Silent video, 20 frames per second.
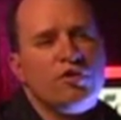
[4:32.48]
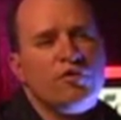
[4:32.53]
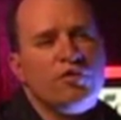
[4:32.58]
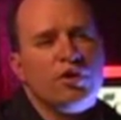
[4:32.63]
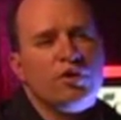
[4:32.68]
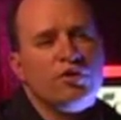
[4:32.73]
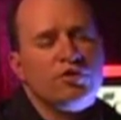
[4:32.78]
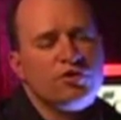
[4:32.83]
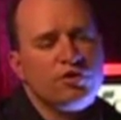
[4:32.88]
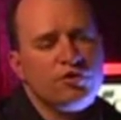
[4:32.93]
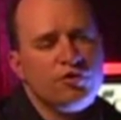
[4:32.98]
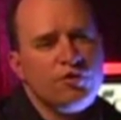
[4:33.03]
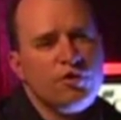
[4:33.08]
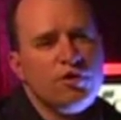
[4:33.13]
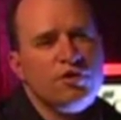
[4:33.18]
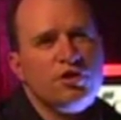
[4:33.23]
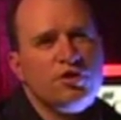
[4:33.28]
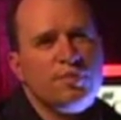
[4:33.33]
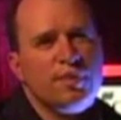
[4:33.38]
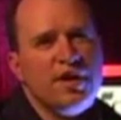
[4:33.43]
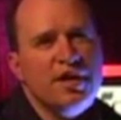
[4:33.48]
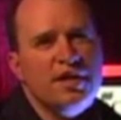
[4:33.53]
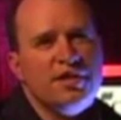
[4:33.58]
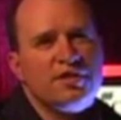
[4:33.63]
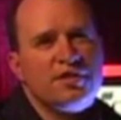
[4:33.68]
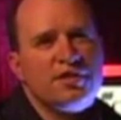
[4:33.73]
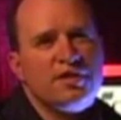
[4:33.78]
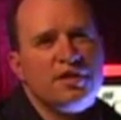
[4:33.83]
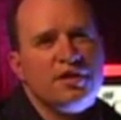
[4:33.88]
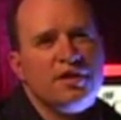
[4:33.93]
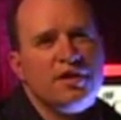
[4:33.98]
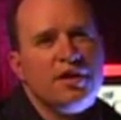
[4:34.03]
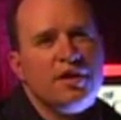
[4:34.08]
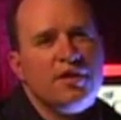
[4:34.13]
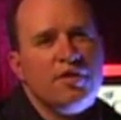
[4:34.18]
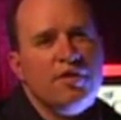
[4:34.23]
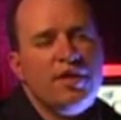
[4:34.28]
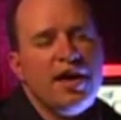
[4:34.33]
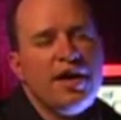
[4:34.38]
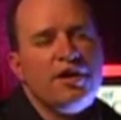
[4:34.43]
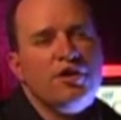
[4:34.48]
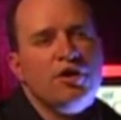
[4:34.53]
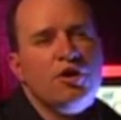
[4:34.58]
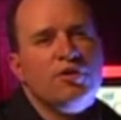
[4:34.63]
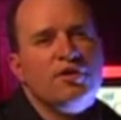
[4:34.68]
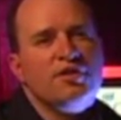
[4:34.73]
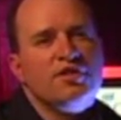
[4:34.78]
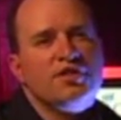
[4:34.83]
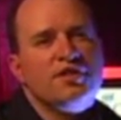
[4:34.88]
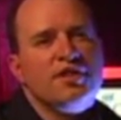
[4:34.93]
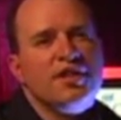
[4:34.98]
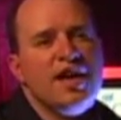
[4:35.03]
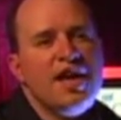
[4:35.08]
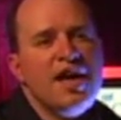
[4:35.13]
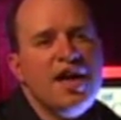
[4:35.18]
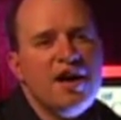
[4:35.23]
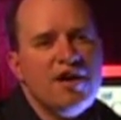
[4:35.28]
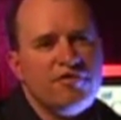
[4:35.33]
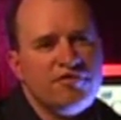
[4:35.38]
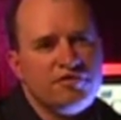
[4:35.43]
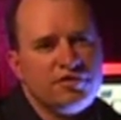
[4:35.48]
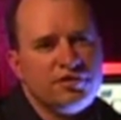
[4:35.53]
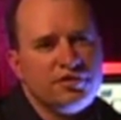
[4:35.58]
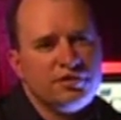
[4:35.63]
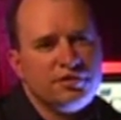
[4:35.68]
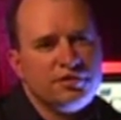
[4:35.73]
one of those, the first space, that note is an F.